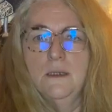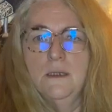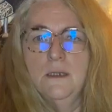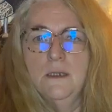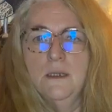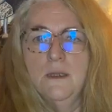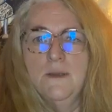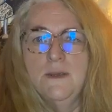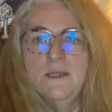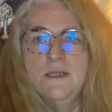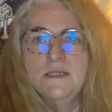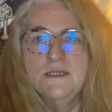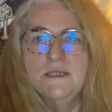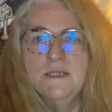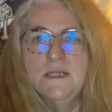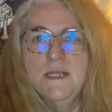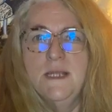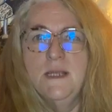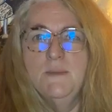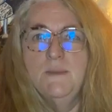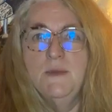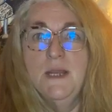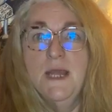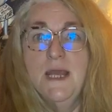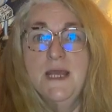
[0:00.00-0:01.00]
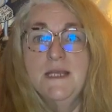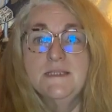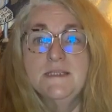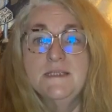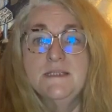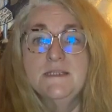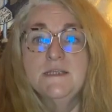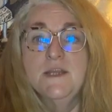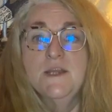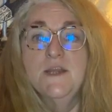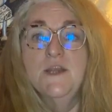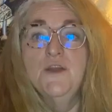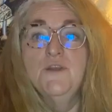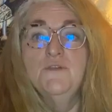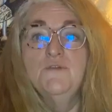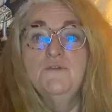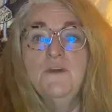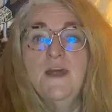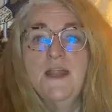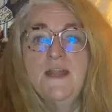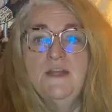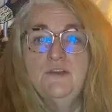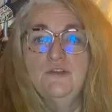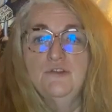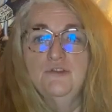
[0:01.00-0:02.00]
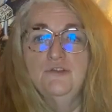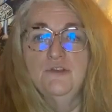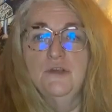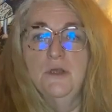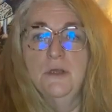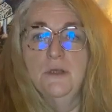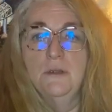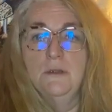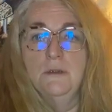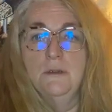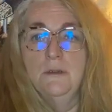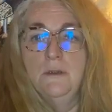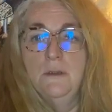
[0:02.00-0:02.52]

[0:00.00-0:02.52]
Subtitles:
Going to the Himalayas is an adventure.